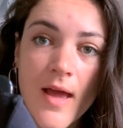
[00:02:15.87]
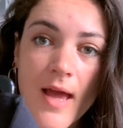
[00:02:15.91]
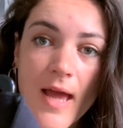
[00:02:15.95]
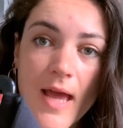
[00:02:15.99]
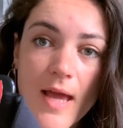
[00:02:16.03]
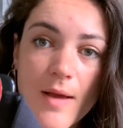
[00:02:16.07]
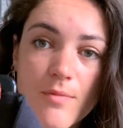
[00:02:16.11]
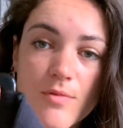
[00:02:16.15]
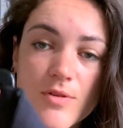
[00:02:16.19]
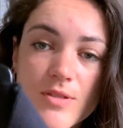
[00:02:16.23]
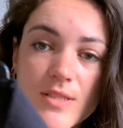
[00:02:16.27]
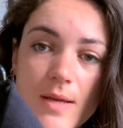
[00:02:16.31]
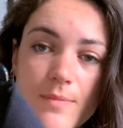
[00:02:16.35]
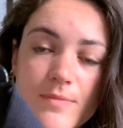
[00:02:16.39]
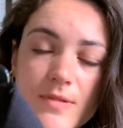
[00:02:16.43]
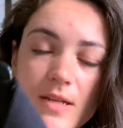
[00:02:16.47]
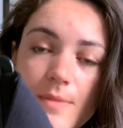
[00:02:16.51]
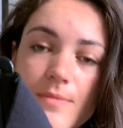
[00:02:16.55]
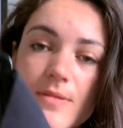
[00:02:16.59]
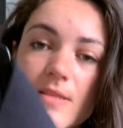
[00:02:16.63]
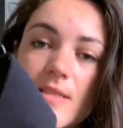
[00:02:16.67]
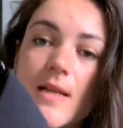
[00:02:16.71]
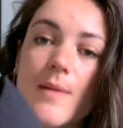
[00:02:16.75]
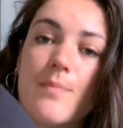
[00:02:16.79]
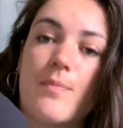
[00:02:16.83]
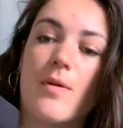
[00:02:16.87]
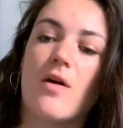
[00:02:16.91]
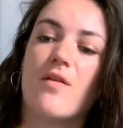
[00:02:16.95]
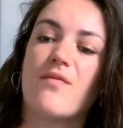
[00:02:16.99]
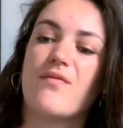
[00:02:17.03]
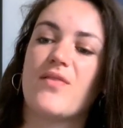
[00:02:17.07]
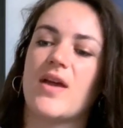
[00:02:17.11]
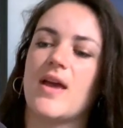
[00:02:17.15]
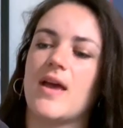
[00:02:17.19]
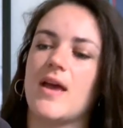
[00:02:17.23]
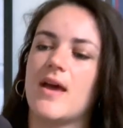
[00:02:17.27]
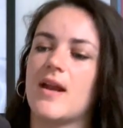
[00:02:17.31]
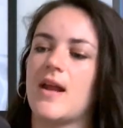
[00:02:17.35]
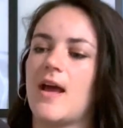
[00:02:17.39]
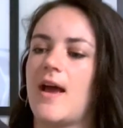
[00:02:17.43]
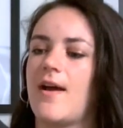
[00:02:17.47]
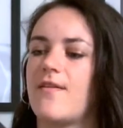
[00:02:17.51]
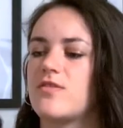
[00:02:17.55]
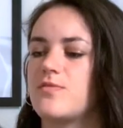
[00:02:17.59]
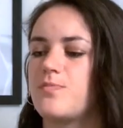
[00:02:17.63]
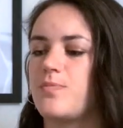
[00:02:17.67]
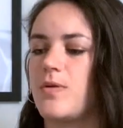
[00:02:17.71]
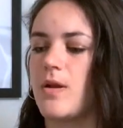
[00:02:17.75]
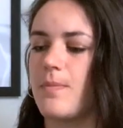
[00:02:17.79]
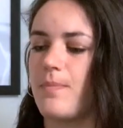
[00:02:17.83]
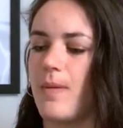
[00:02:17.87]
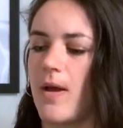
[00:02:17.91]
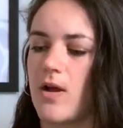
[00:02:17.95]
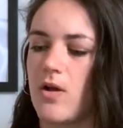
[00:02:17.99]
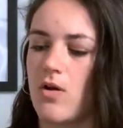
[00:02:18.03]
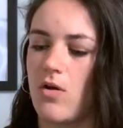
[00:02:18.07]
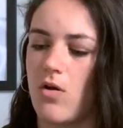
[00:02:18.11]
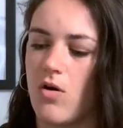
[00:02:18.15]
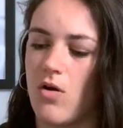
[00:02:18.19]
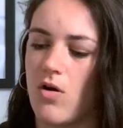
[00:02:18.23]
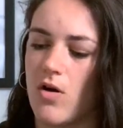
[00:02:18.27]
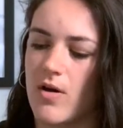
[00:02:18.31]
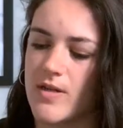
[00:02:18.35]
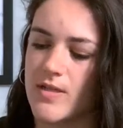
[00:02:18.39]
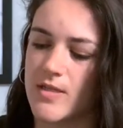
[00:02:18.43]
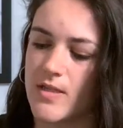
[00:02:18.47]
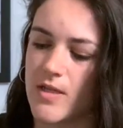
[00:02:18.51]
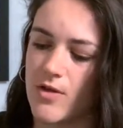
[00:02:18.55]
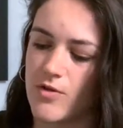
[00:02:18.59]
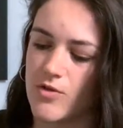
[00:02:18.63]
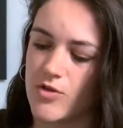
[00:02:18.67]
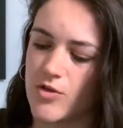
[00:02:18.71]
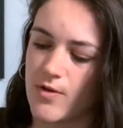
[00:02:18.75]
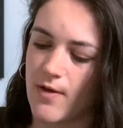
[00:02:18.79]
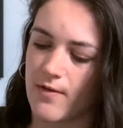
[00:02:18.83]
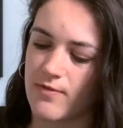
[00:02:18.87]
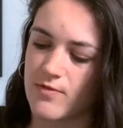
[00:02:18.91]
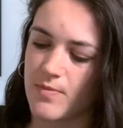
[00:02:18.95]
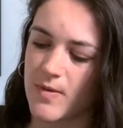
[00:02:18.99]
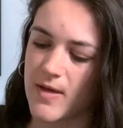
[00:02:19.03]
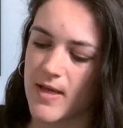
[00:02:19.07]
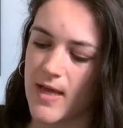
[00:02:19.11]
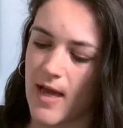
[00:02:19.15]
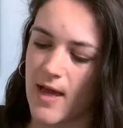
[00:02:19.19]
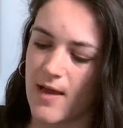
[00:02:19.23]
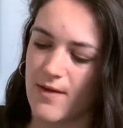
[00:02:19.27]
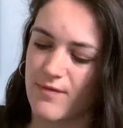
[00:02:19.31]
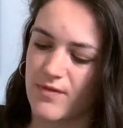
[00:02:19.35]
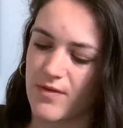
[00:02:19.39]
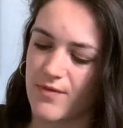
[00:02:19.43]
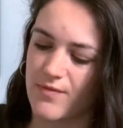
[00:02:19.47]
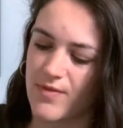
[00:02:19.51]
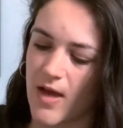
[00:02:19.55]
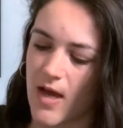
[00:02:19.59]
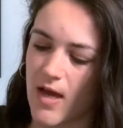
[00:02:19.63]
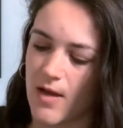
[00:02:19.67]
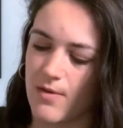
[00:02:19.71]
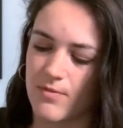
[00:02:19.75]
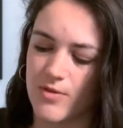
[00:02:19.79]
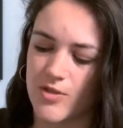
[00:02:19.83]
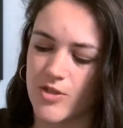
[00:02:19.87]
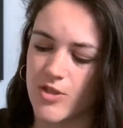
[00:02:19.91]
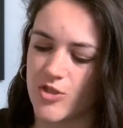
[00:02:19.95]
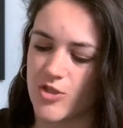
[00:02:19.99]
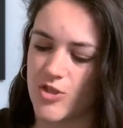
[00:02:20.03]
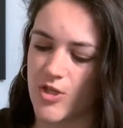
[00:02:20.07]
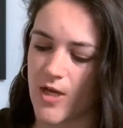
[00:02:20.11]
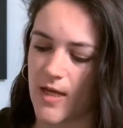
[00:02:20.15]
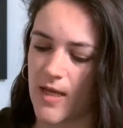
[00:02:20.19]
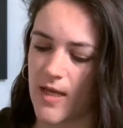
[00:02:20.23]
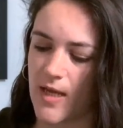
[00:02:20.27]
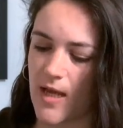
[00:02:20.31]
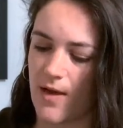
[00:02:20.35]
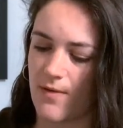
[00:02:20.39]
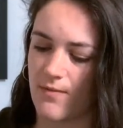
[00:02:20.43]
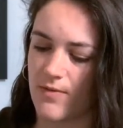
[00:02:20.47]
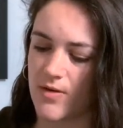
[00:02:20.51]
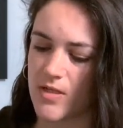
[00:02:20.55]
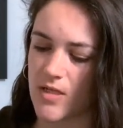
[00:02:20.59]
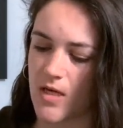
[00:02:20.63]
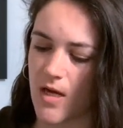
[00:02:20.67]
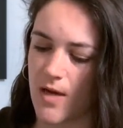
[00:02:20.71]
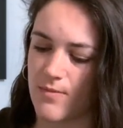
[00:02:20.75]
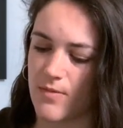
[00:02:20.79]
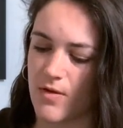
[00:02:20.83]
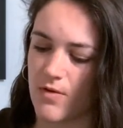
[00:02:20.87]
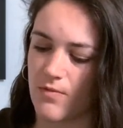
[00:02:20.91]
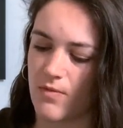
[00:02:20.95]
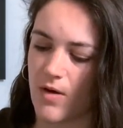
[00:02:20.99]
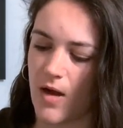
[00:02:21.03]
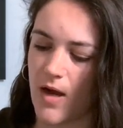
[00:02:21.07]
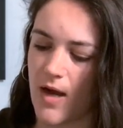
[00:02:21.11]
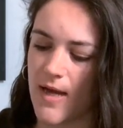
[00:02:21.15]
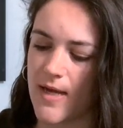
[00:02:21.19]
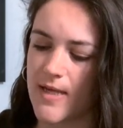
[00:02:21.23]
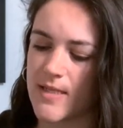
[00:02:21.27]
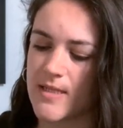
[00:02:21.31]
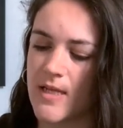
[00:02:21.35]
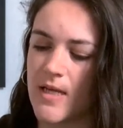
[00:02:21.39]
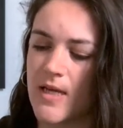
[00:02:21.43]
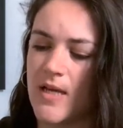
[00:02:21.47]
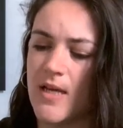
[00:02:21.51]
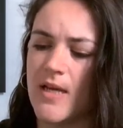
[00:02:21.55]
It will sometimes slip off here and I have to put it back on. So you do have to be careful of that. I would just check it every time you ride.